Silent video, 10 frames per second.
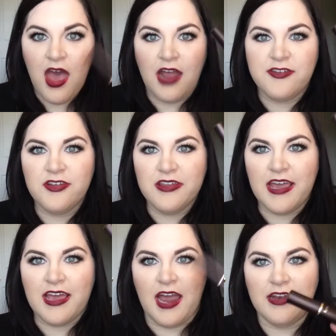I do
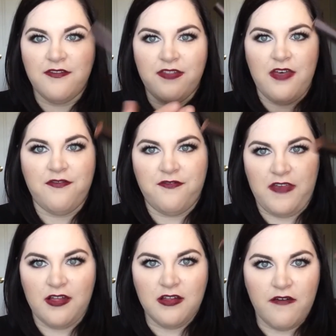like kind of the
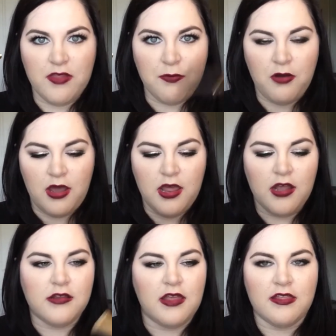feel of the
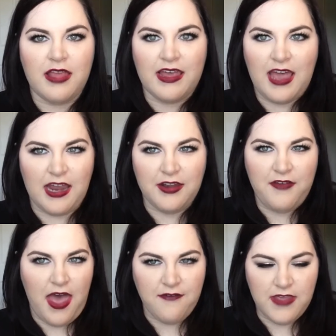product. It's like kind
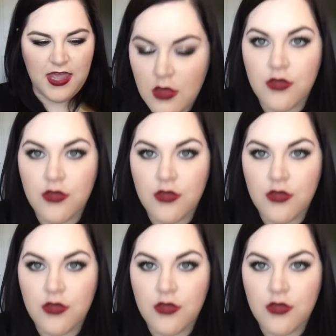of heavy.